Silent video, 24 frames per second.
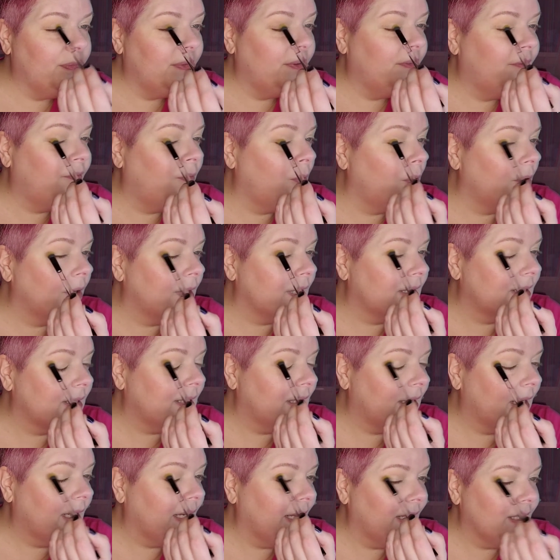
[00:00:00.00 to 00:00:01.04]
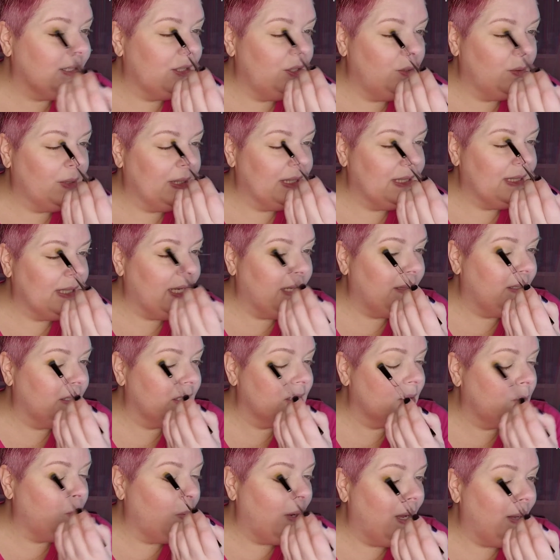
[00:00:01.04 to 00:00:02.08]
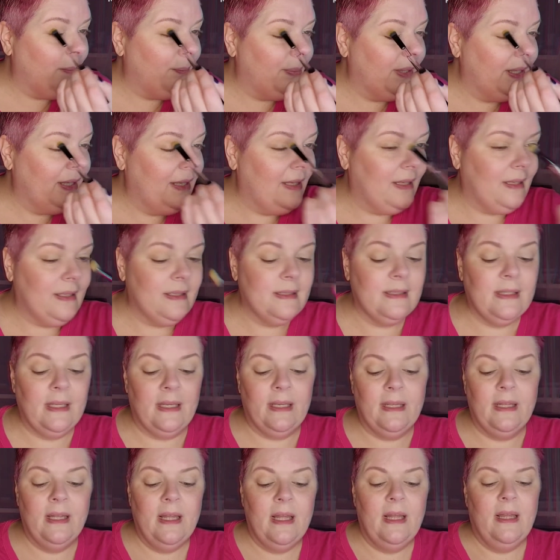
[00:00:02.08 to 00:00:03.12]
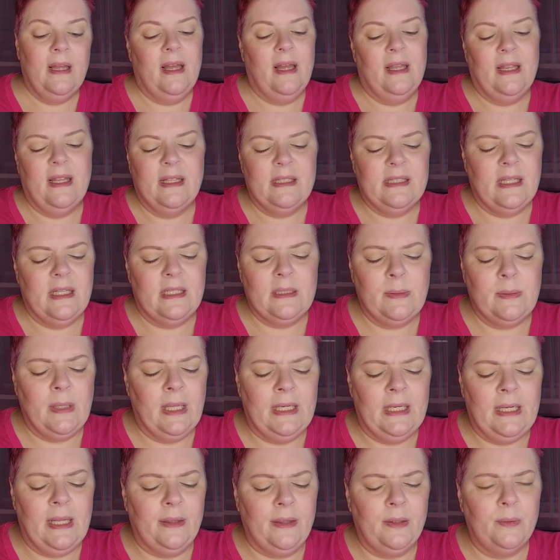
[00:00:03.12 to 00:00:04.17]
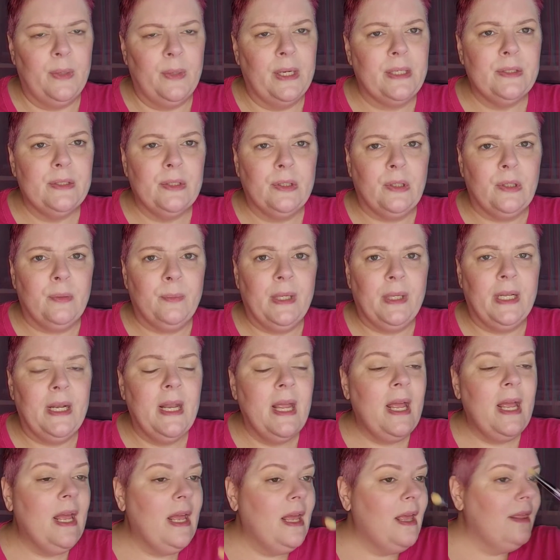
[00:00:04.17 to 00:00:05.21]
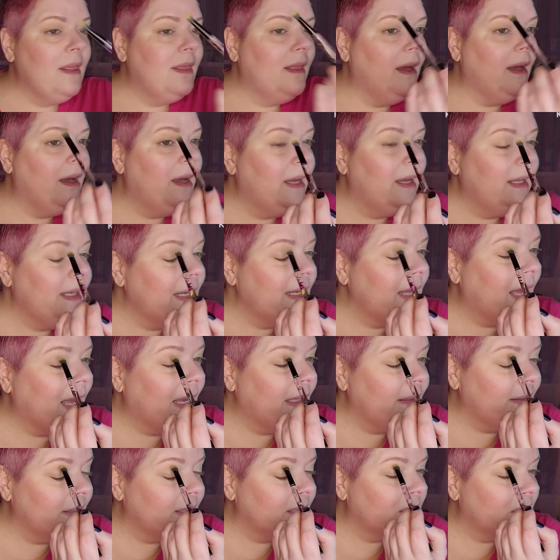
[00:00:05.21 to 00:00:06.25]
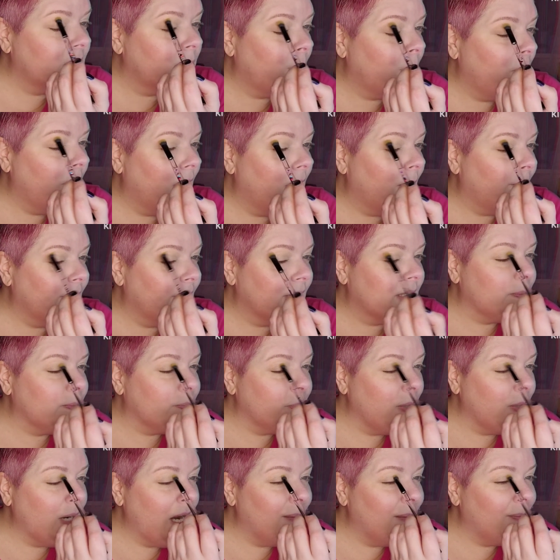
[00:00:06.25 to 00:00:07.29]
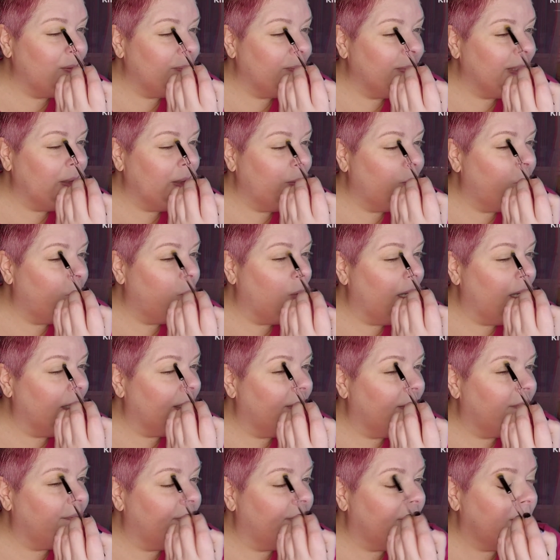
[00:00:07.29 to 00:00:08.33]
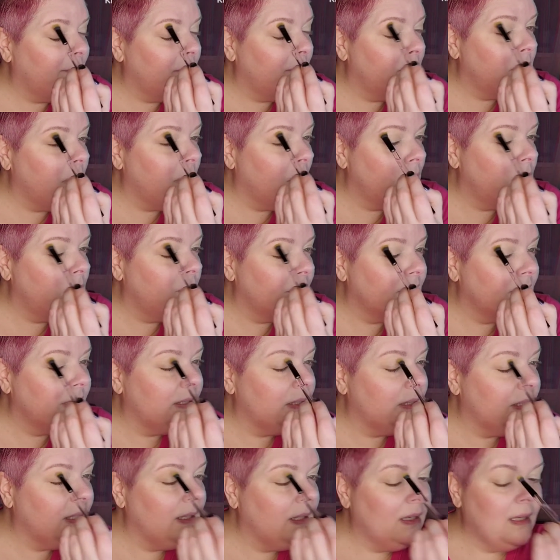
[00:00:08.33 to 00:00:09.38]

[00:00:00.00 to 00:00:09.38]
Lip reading: forested, I guess you could say, the swamp is. Like, I guess that's probably not the right term, but the Honey Island Swamp is probably one of the most